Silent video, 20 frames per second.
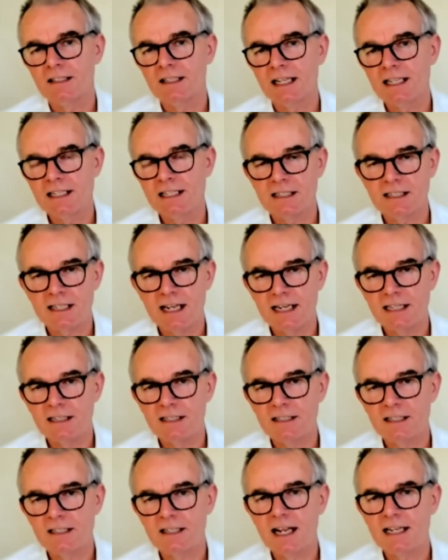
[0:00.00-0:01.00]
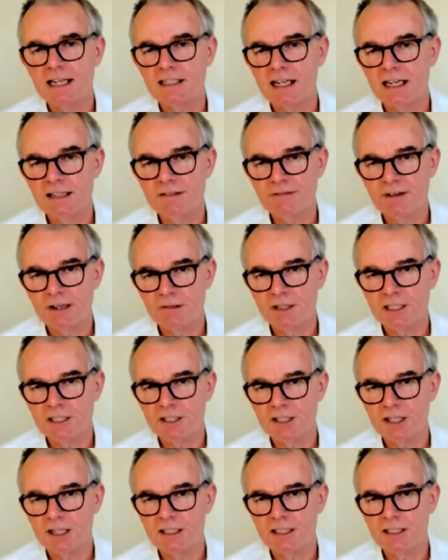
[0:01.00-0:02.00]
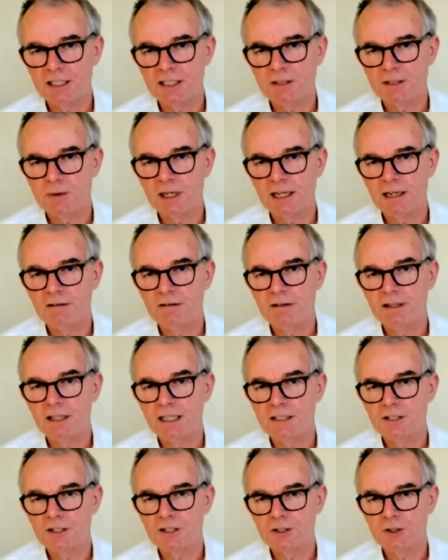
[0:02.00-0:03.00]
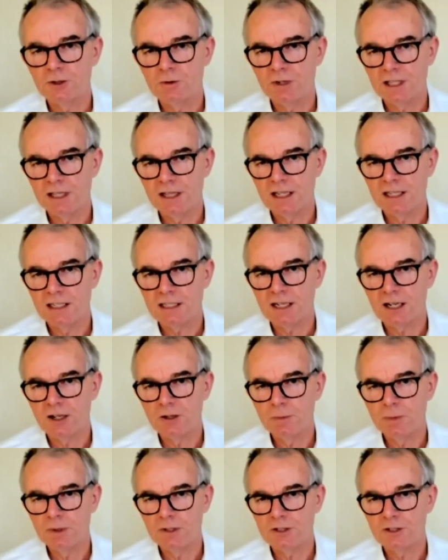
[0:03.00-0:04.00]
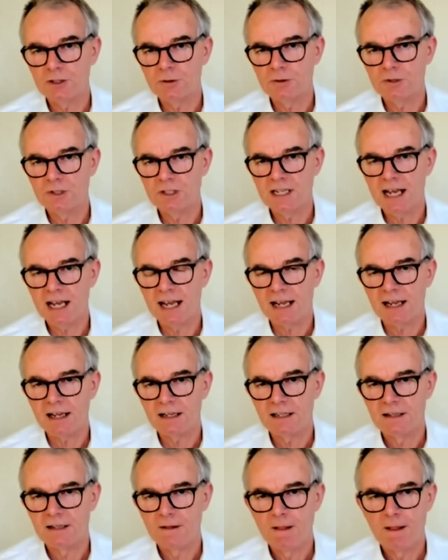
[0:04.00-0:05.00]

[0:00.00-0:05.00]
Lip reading: data centers and their telephone exchanges where they're installing this open source tech